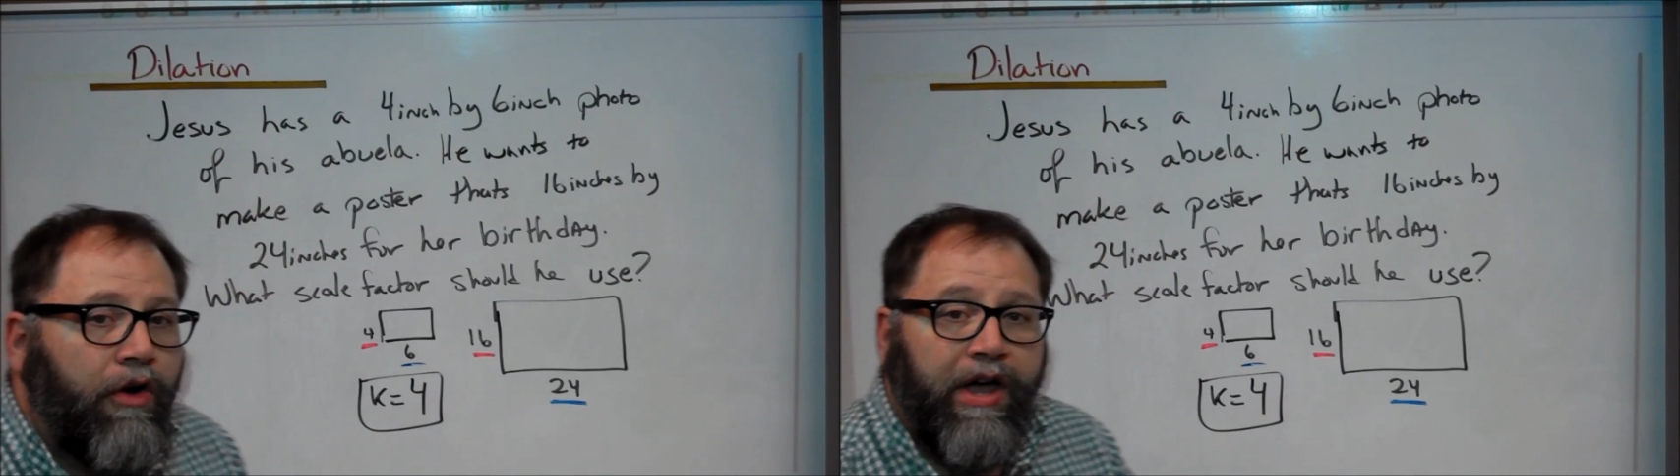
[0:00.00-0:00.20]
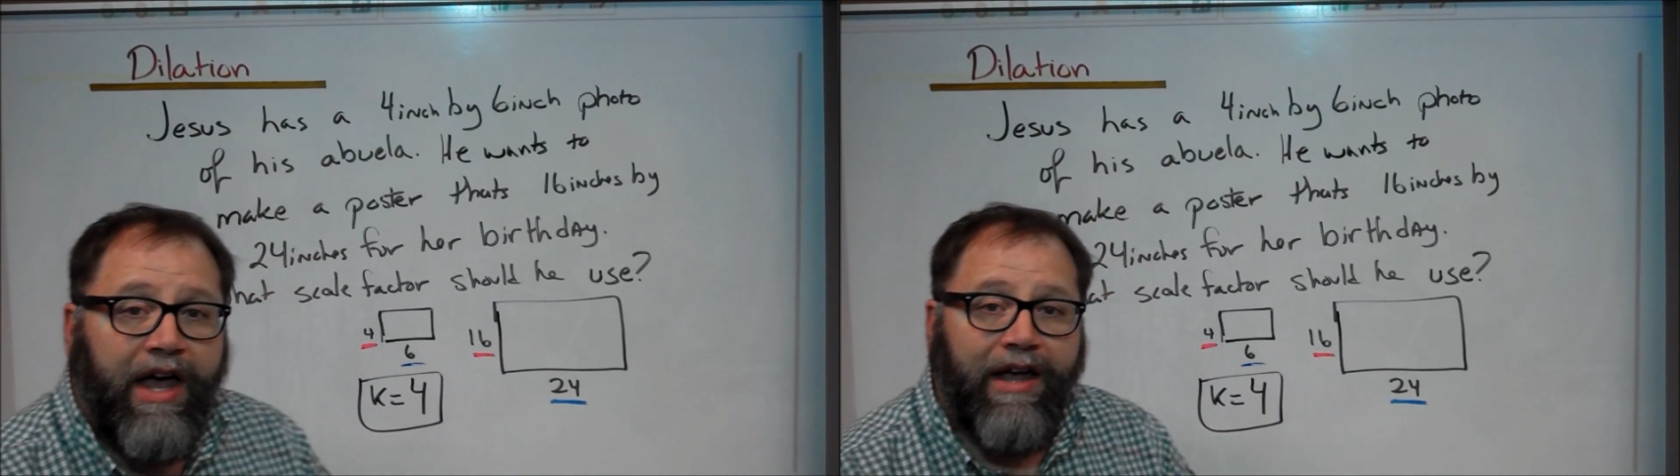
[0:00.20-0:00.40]

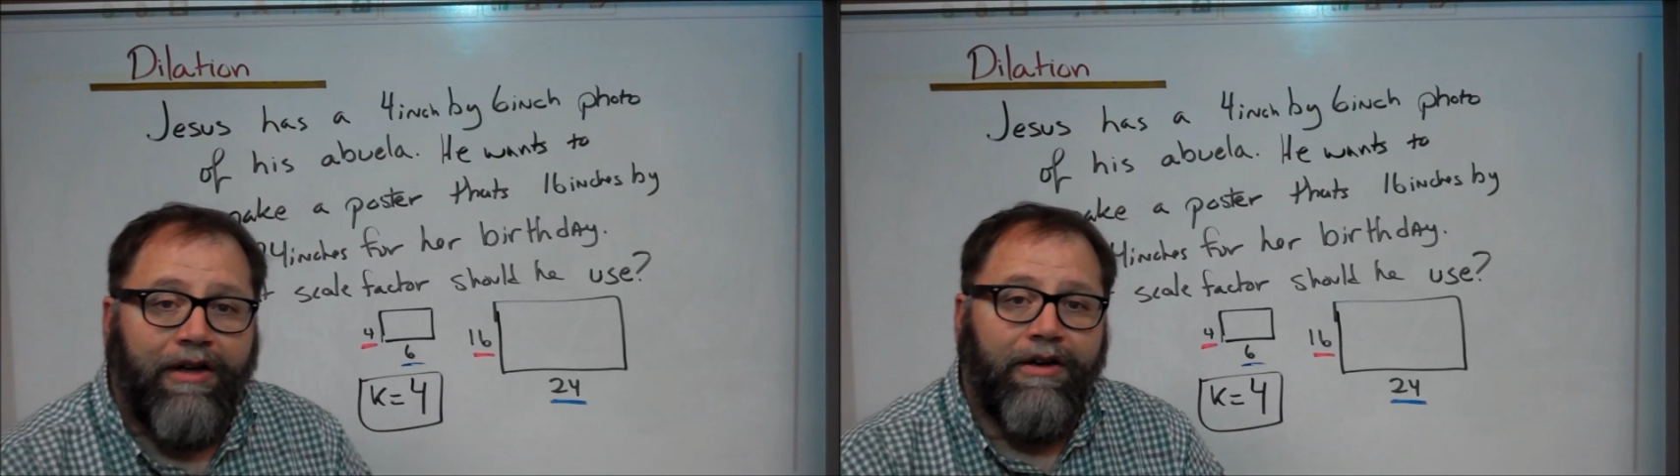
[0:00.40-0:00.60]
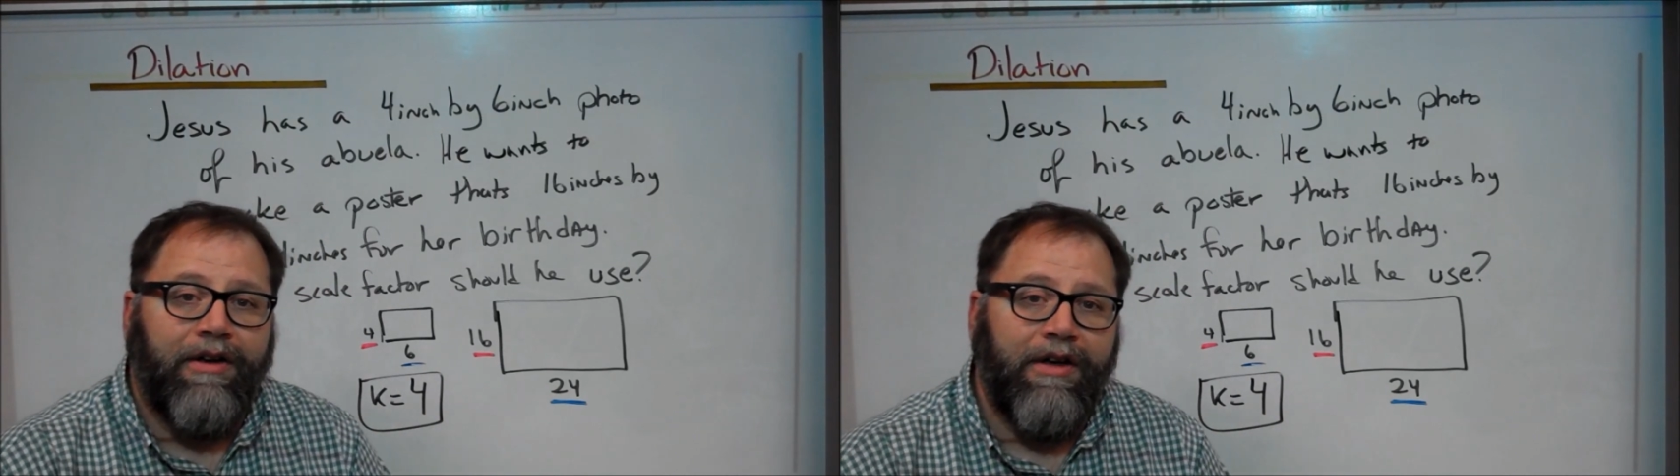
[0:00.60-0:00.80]
Okay,
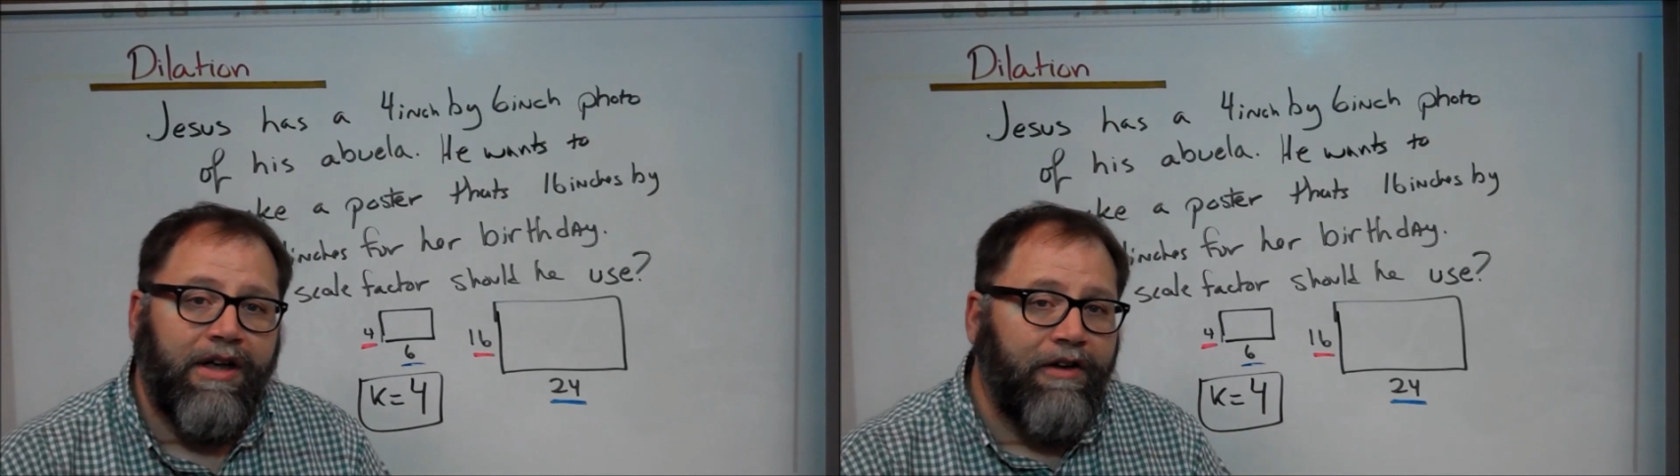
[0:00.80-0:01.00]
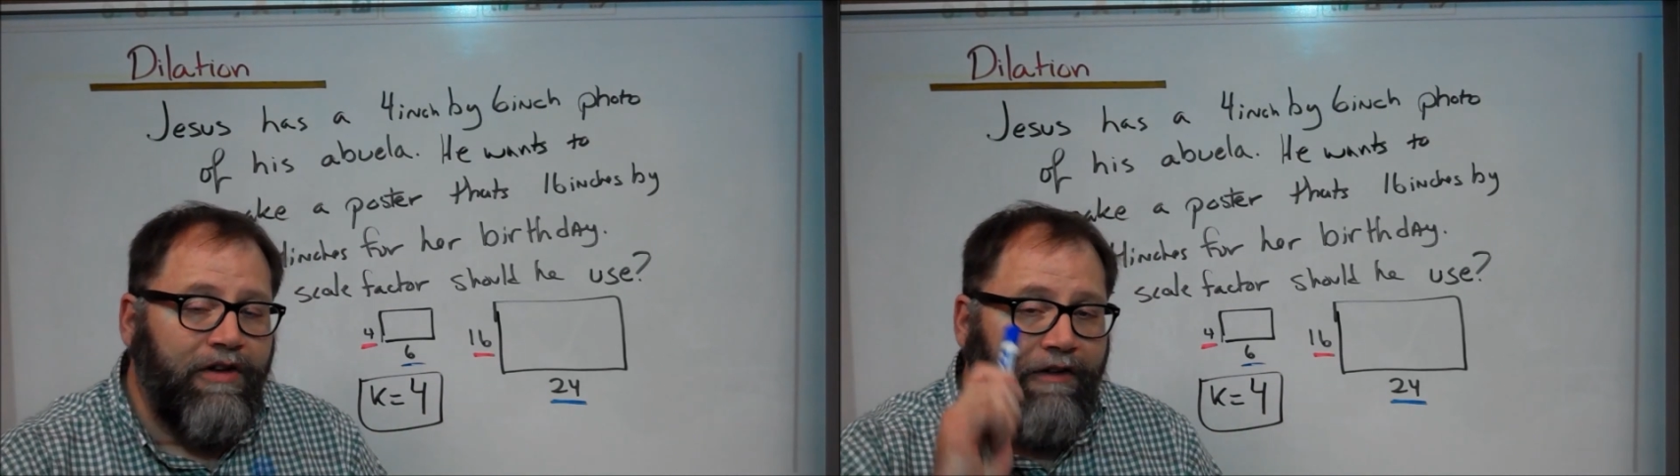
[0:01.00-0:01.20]

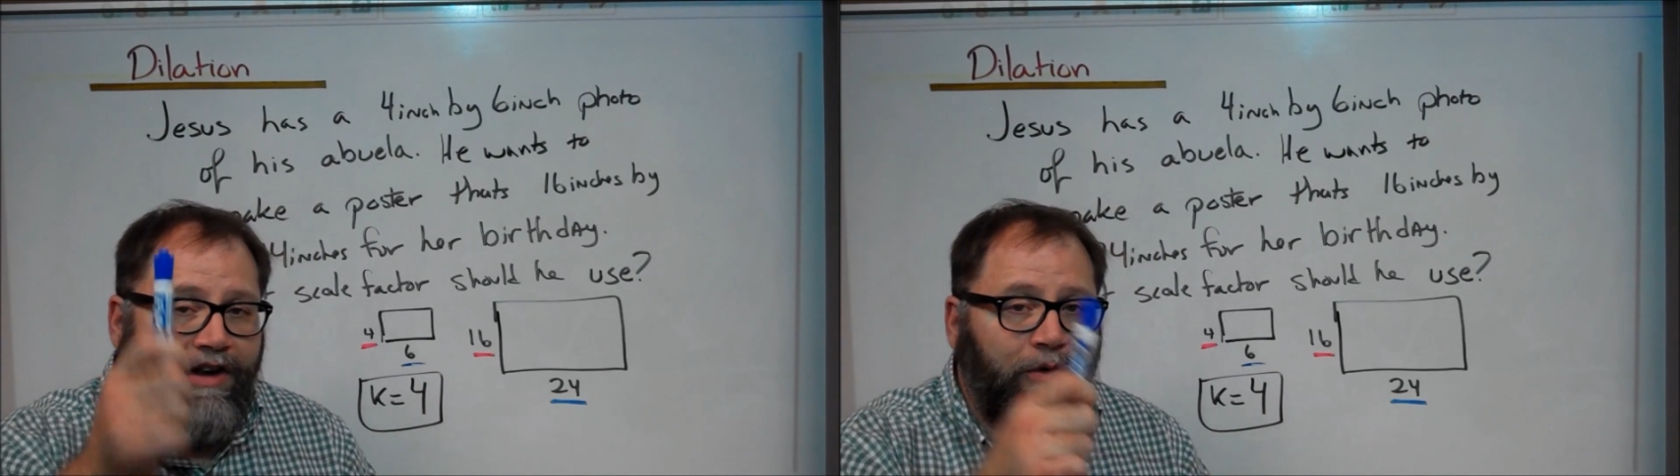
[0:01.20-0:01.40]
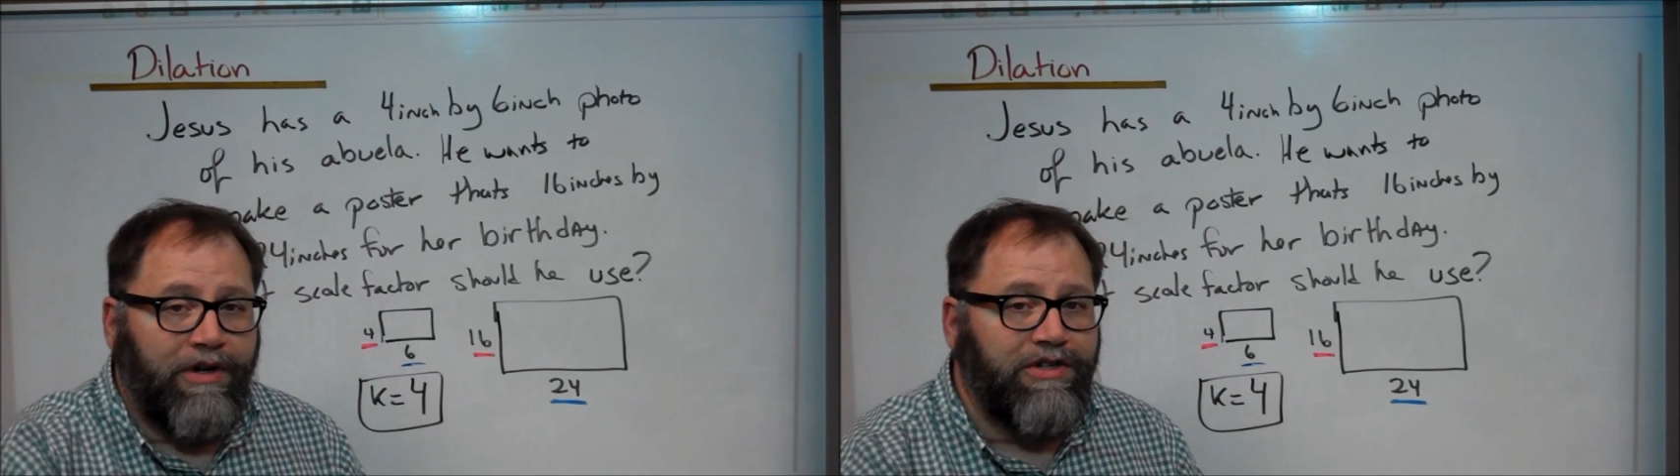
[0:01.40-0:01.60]
if you have
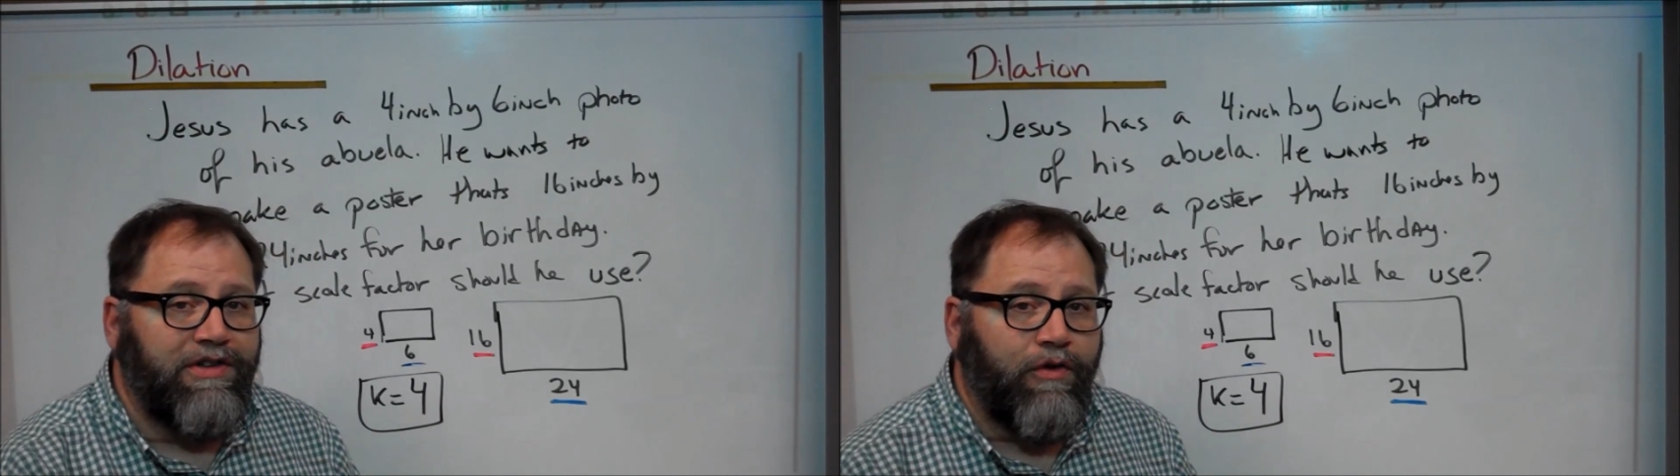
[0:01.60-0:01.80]
any questions,